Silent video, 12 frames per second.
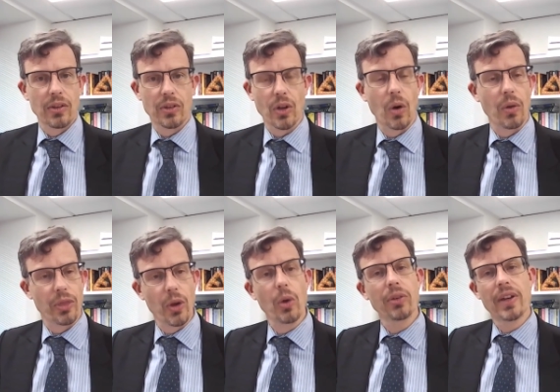So
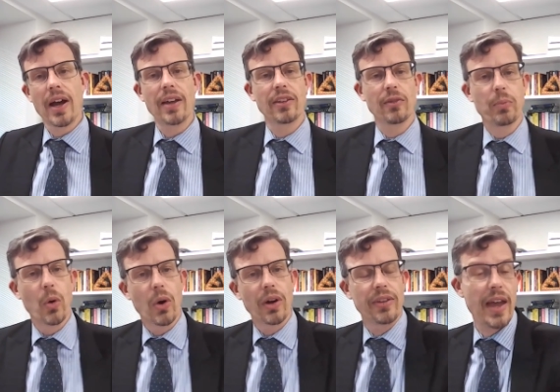those kinds of
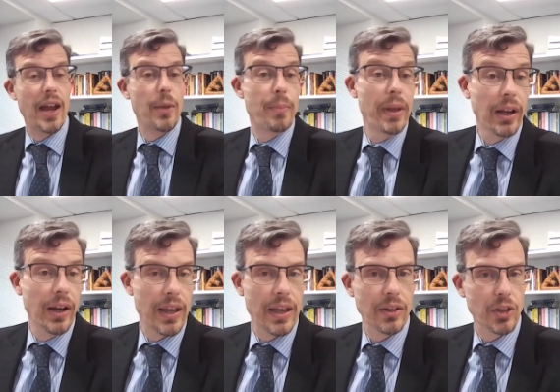boards had
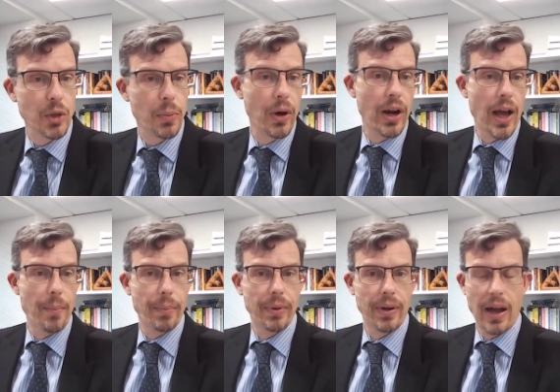ability to put
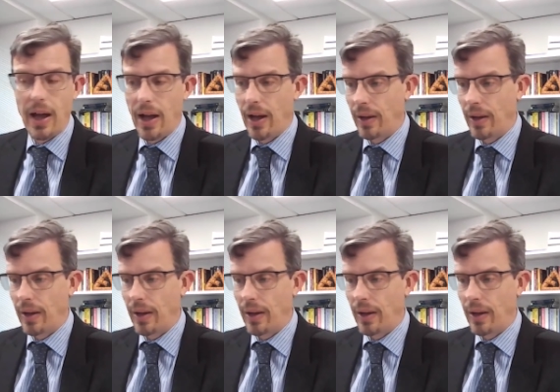up